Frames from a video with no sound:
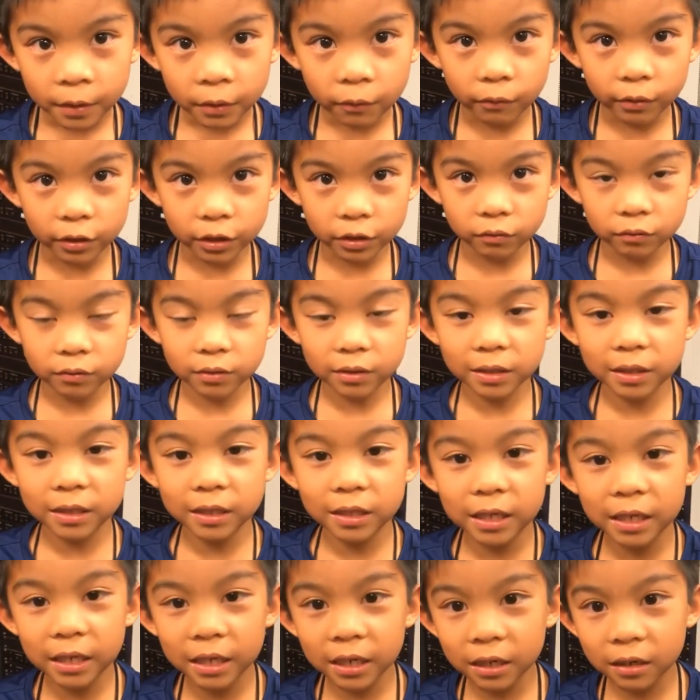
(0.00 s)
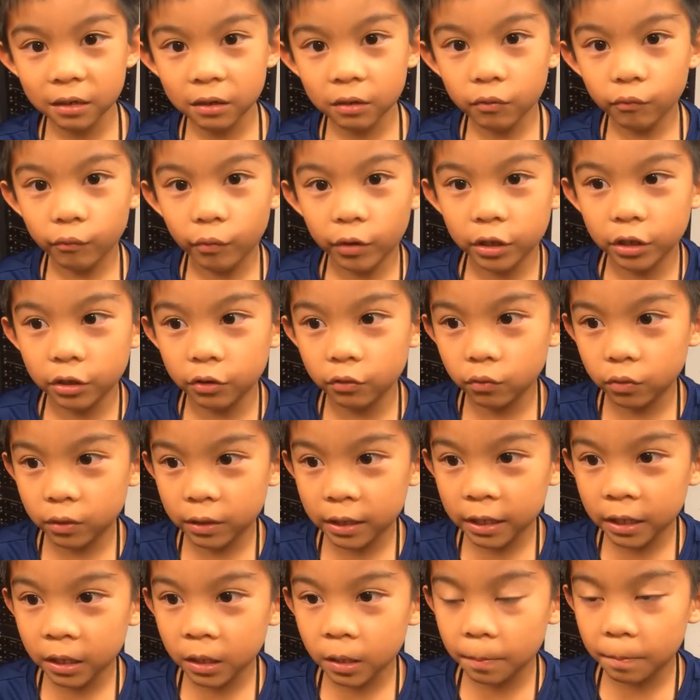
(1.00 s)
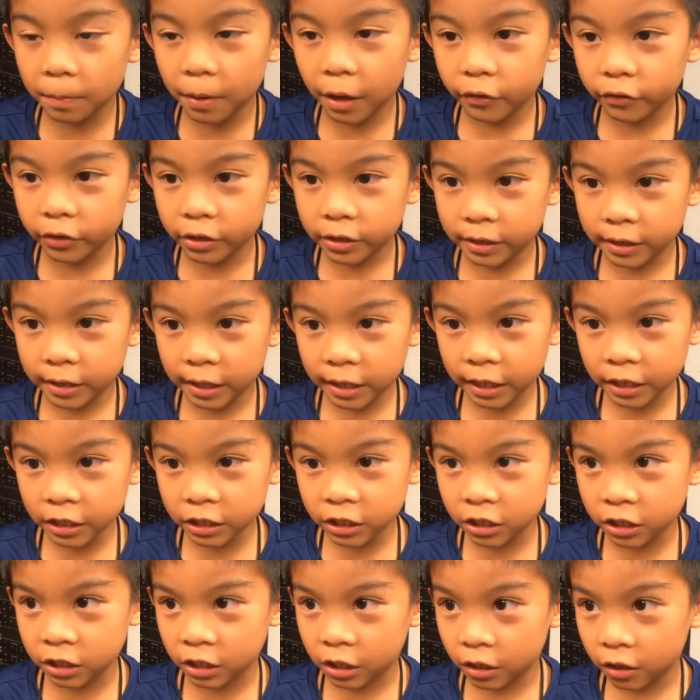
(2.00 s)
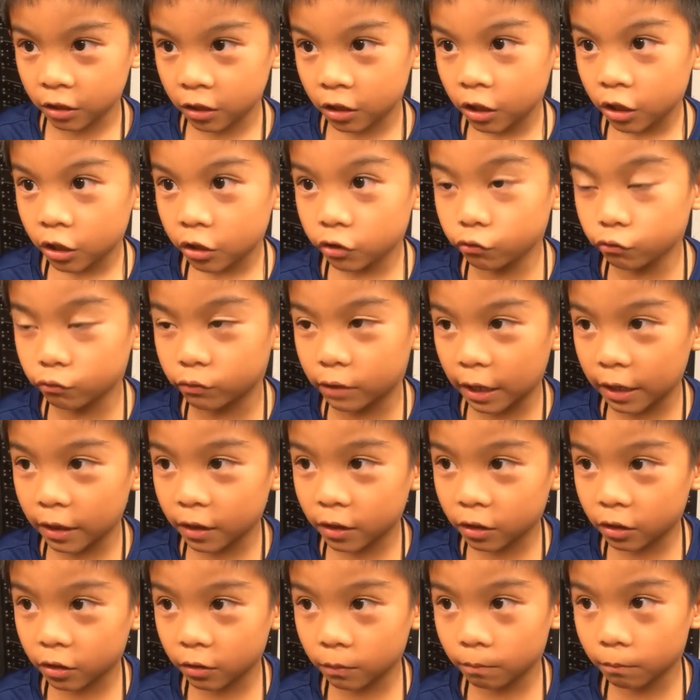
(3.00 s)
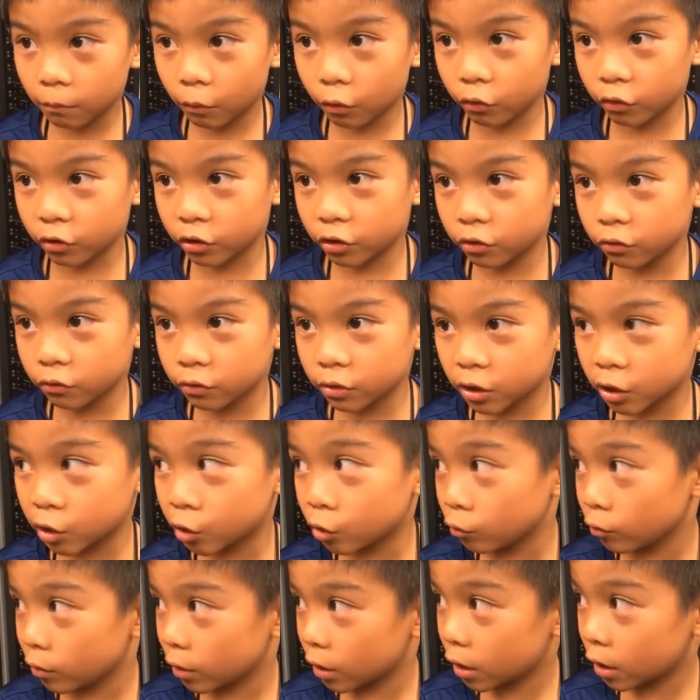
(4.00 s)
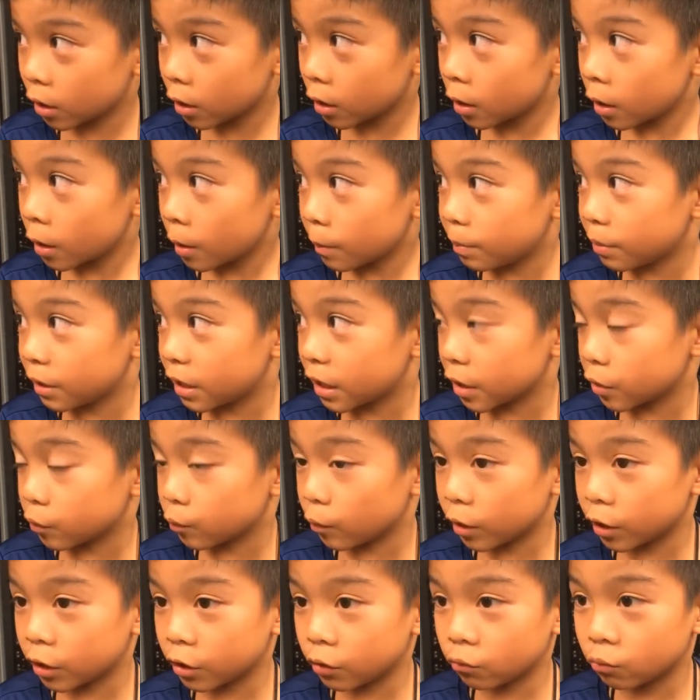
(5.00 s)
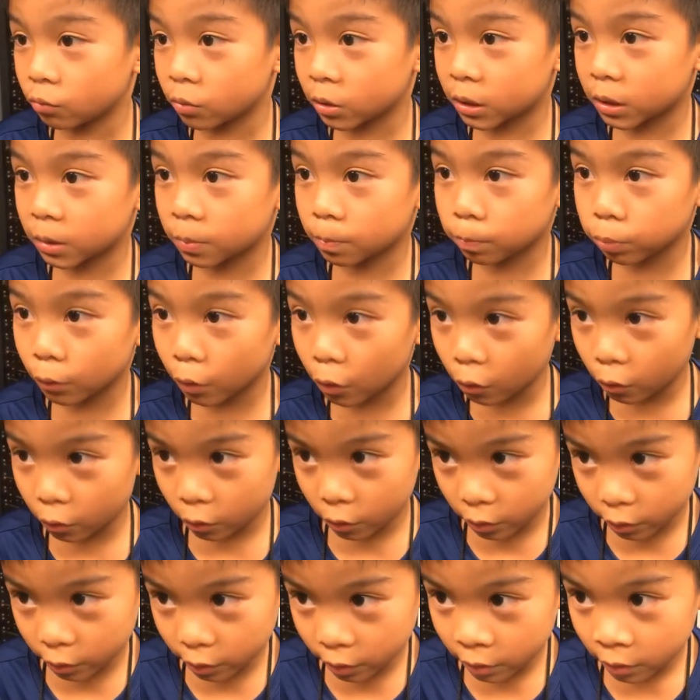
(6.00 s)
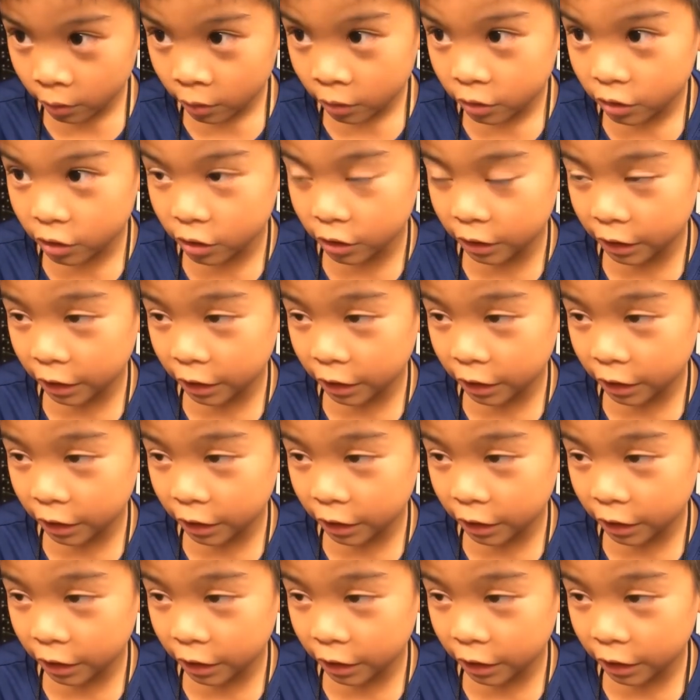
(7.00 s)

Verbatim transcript: When you think when you think about the nation, you get more used to it because when you explore the